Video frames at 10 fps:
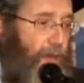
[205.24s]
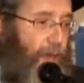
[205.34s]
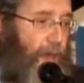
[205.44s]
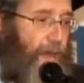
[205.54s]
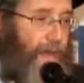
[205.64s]

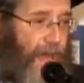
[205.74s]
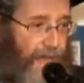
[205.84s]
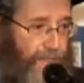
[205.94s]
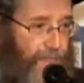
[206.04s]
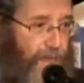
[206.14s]
And
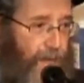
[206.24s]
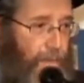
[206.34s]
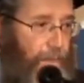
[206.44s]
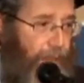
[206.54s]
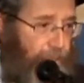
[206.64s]
as the Rebbe
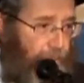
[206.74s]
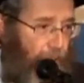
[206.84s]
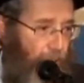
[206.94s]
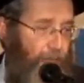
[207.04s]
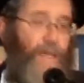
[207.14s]
passed
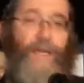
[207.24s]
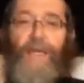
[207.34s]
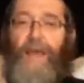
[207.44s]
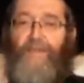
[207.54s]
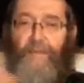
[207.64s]
by, he
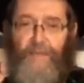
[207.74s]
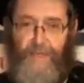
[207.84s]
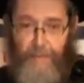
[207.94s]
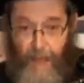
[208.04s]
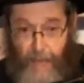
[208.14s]
gave them a
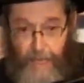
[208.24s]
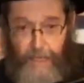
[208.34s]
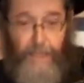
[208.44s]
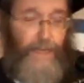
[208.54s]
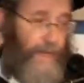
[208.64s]

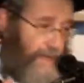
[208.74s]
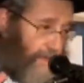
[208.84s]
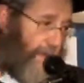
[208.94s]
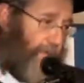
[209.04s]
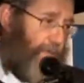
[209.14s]
smile, and
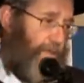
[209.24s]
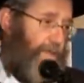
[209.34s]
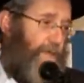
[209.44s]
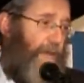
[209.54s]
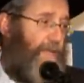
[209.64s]
that was it.
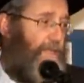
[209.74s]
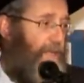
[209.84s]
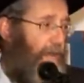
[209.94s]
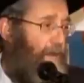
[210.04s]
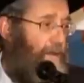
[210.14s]
The next
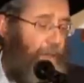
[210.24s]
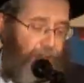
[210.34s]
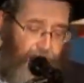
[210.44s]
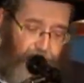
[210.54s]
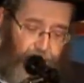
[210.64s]
day, Rabbi
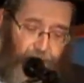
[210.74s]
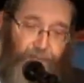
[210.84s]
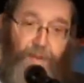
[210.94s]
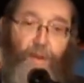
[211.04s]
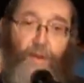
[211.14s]

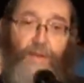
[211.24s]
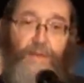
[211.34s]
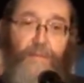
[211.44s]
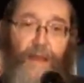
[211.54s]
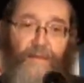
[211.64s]
Kharkov calls
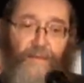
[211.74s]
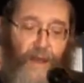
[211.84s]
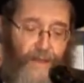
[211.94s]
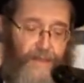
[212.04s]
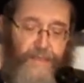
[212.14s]
my
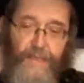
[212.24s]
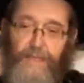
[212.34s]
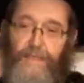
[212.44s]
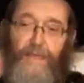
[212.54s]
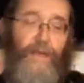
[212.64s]
father and
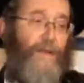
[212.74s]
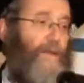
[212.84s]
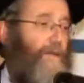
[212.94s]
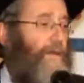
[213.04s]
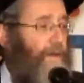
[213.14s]
says,
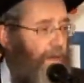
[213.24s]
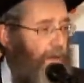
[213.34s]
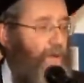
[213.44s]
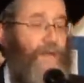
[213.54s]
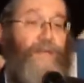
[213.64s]
"I
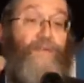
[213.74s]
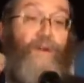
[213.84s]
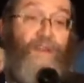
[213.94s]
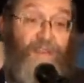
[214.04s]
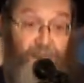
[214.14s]
want to give you
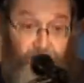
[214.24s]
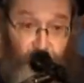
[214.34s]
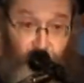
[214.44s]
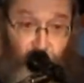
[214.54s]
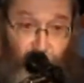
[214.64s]
a Yashir
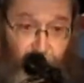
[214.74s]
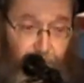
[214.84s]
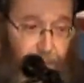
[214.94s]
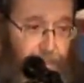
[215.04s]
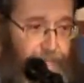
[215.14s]

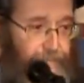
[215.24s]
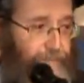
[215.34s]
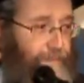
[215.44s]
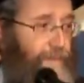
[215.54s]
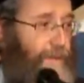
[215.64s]
Koyach."
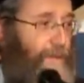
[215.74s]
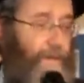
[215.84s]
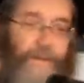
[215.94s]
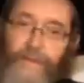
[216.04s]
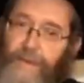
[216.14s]

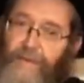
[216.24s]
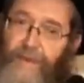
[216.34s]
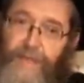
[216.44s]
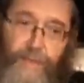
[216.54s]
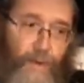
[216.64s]
So my
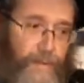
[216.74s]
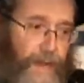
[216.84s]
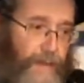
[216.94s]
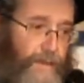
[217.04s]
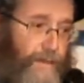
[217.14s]
father says, "What about?"